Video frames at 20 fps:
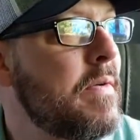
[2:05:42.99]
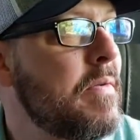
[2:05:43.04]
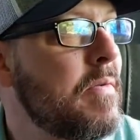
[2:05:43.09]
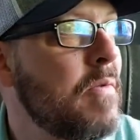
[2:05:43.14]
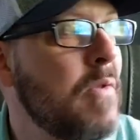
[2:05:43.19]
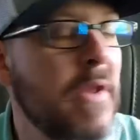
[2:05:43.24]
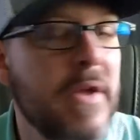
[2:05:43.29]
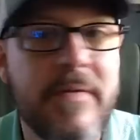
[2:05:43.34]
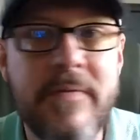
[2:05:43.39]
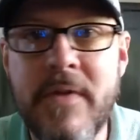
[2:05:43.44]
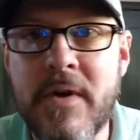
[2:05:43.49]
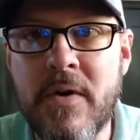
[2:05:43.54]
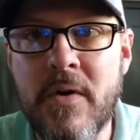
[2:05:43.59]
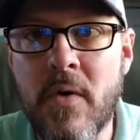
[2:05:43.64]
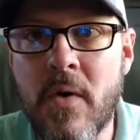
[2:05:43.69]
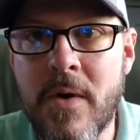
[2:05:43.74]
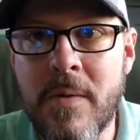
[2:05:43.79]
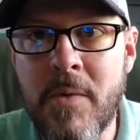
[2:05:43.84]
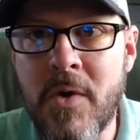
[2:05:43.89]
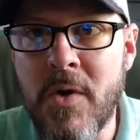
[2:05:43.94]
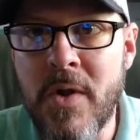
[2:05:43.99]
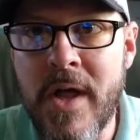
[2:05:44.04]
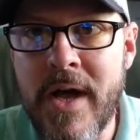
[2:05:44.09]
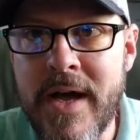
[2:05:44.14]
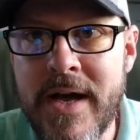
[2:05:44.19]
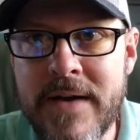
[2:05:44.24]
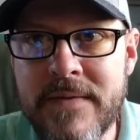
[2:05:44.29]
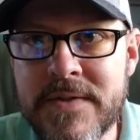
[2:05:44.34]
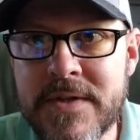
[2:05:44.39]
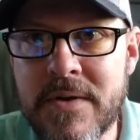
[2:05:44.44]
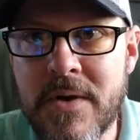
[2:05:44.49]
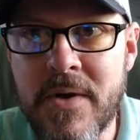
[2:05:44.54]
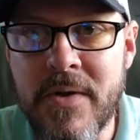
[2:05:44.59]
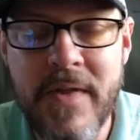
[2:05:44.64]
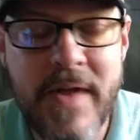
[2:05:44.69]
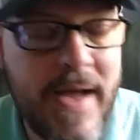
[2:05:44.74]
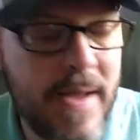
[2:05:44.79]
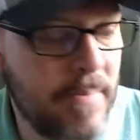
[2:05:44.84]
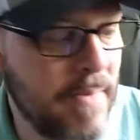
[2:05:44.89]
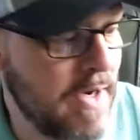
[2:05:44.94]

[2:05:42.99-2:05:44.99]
live their normal lives and all that.